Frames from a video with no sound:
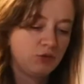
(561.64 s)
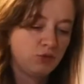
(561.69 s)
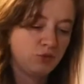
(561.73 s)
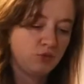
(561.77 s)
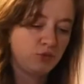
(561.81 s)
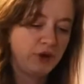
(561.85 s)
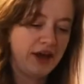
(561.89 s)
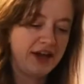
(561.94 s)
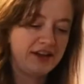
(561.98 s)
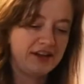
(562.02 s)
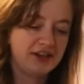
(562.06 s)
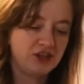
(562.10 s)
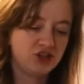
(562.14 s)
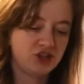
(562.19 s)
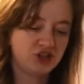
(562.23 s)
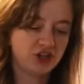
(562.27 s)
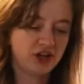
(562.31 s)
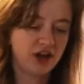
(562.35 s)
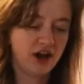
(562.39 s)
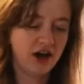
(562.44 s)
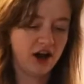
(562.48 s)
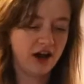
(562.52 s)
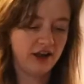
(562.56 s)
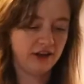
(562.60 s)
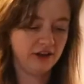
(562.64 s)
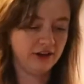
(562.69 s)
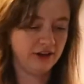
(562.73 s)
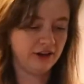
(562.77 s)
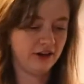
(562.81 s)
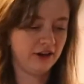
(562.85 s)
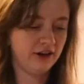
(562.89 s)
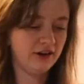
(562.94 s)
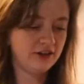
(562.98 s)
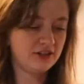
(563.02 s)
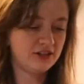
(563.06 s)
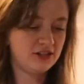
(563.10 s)
reddish
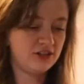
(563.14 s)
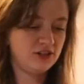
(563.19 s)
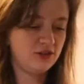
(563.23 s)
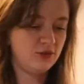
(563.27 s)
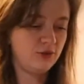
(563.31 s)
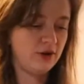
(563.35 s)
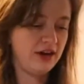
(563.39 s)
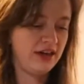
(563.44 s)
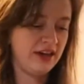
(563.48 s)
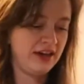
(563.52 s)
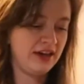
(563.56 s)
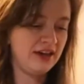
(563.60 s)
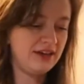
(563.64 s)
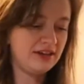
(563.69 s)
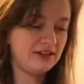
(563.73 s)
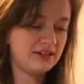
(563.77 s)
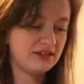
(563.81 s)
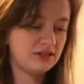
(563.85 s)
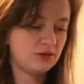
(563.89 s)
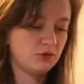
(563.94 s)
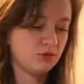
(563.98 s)
color to it.